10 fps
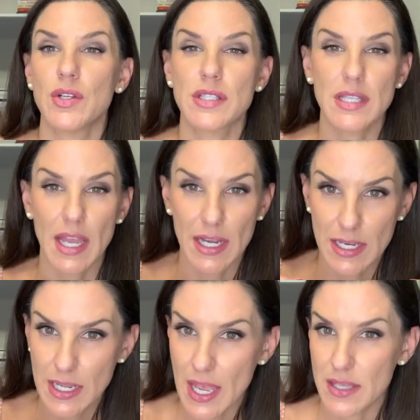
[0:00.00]
decide,
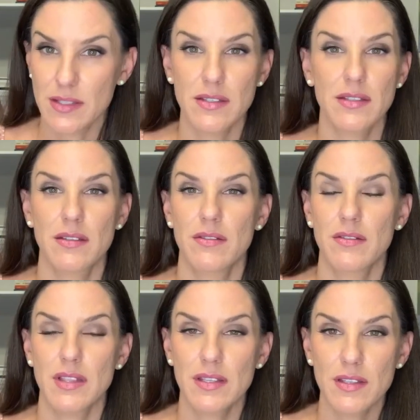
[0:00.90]
yes,
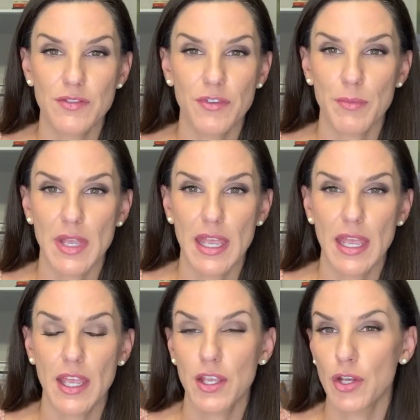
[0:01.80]
this is for
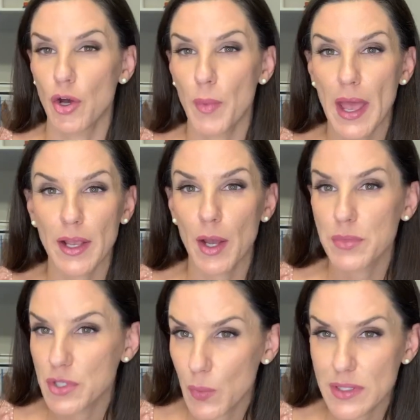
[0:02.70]
me, go back up
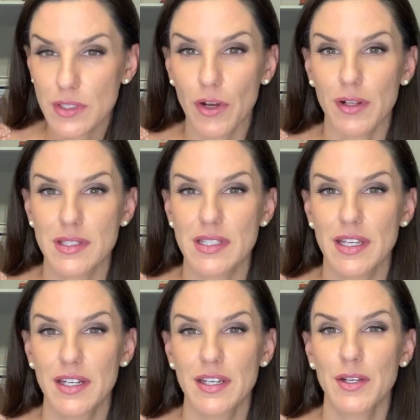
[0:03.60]
to
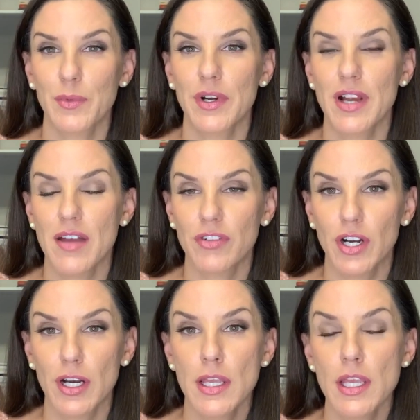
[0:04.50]
Wisconsin,
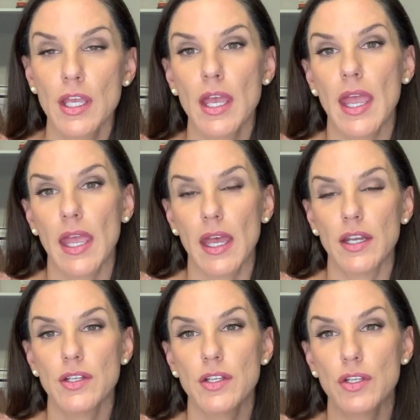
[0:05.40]
wherever,
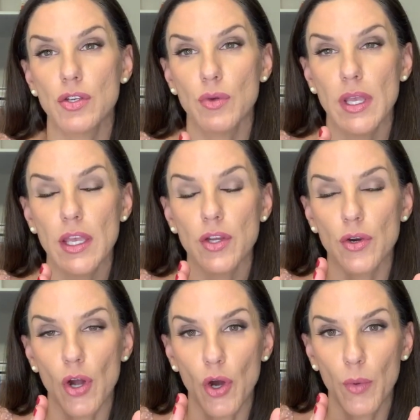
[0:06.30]
and you get your
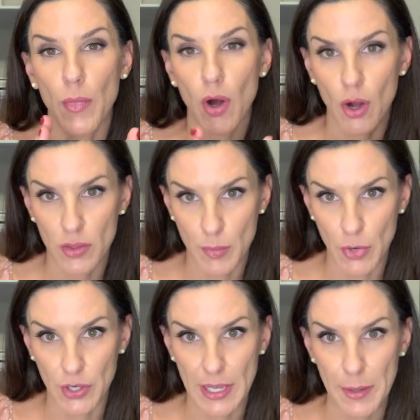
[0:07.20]
home on the
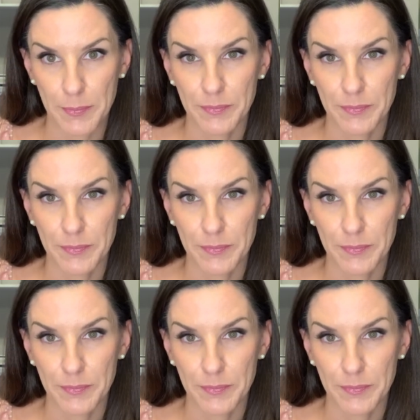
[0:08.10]
market.